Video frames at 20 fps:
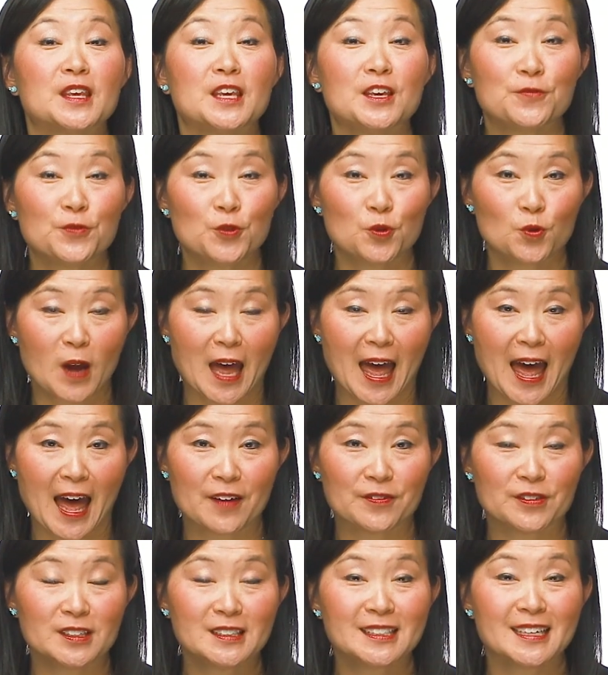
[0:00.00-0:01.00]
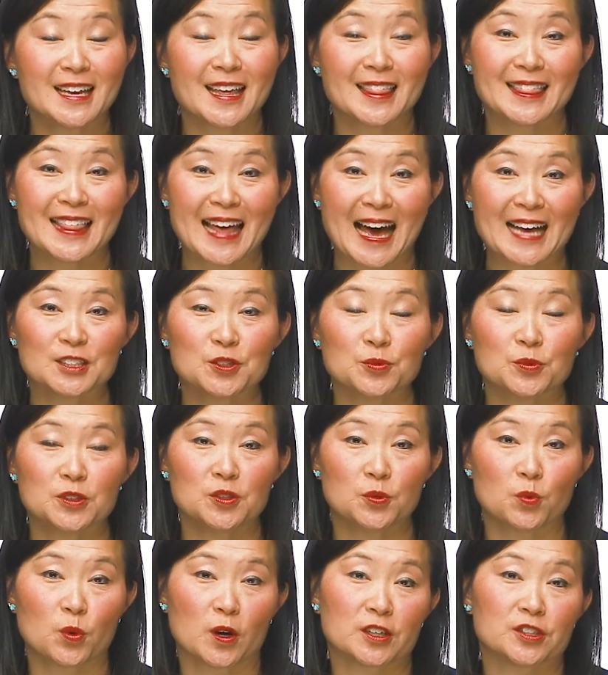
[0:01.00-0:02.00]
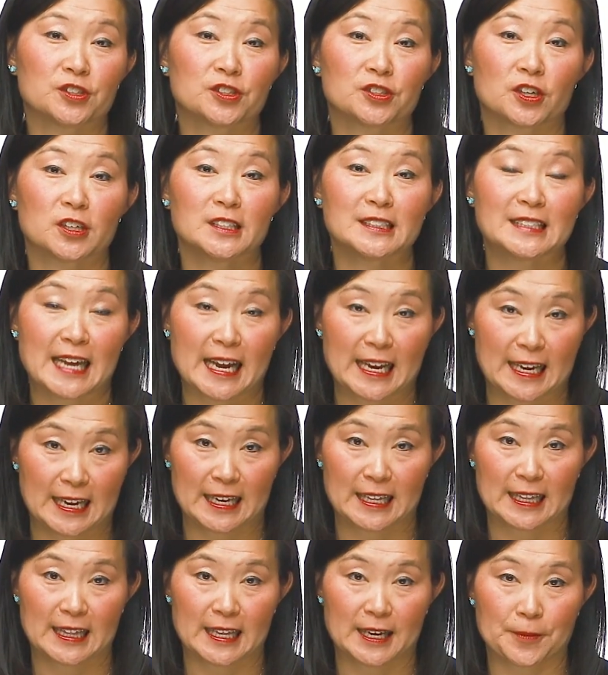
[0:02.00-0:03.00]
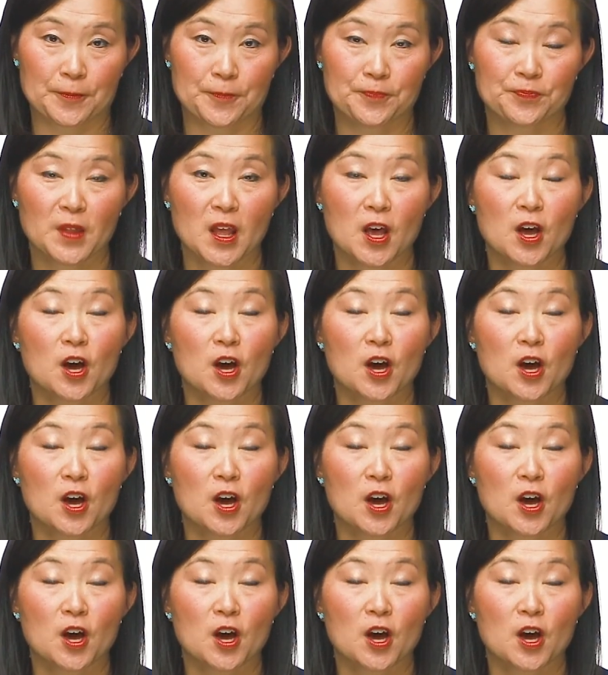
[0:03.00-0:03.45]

If you haven't, that's when you want to start taking them.